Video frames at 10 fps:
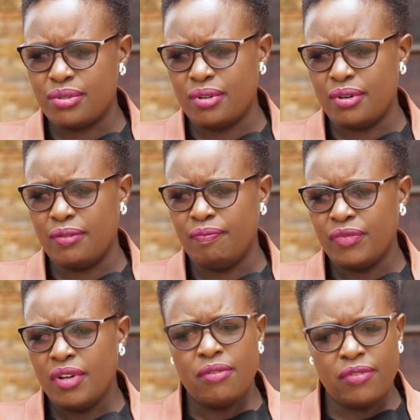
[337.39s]
So
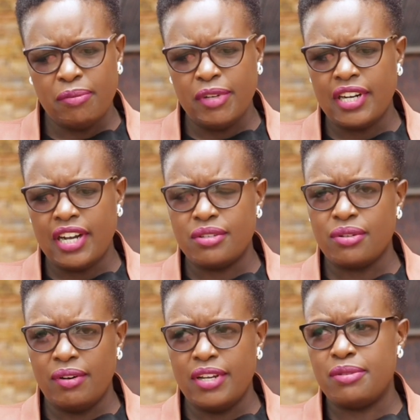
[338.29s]
for me, it has
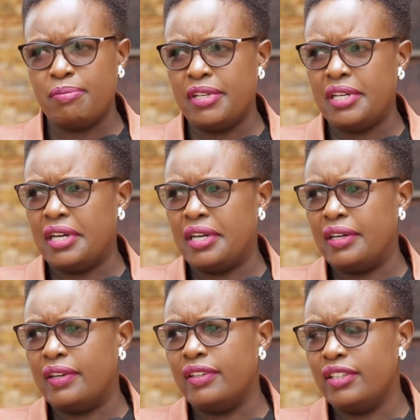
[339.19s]
always been
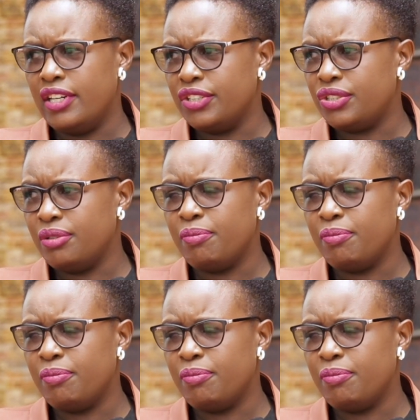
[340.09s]
leadership.